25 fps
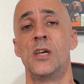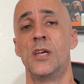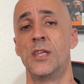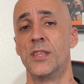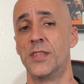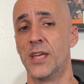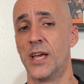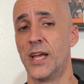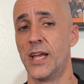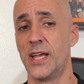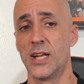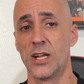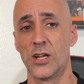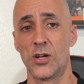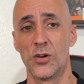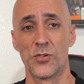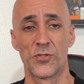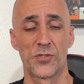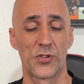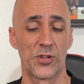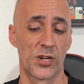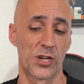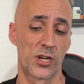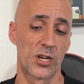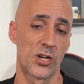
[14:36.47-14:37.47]
the Halo is
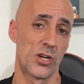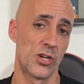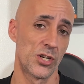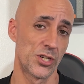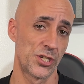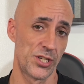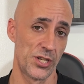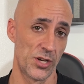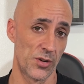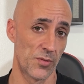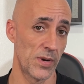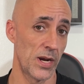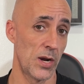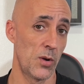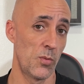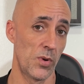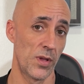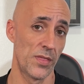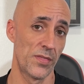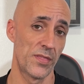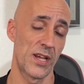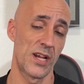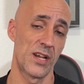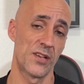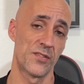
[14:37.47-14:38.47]
going to cost you around
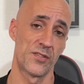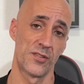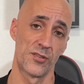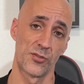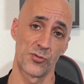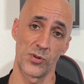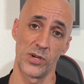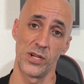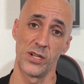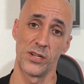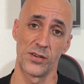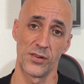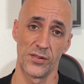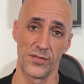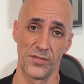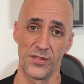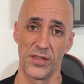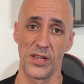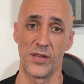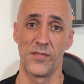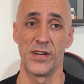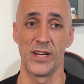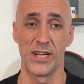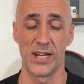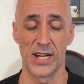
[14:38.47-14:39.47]

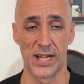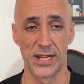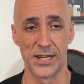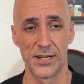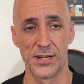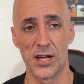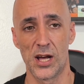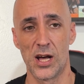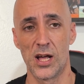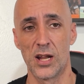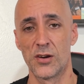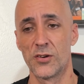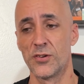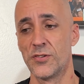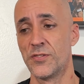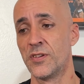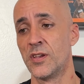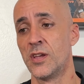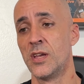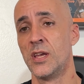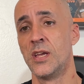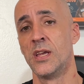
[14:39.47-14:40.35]
$1,379,